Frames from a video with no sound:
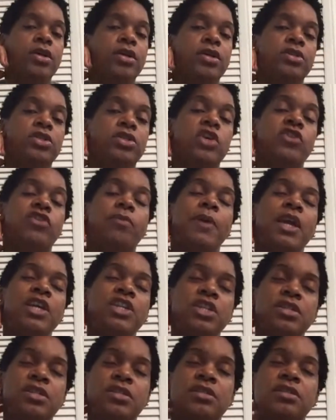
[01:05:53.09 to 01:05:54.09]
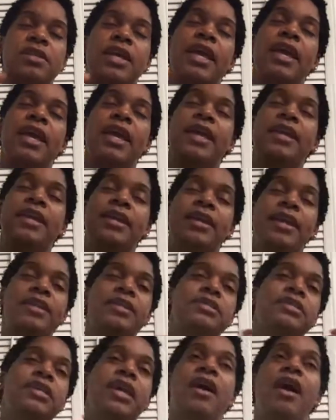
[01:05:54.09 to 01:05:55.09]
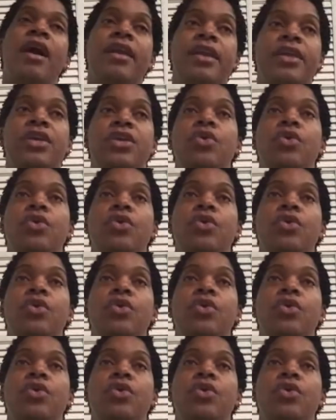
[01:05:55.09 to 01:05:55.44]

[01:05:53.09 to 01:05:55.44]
So the patient is taking an antipsychotic,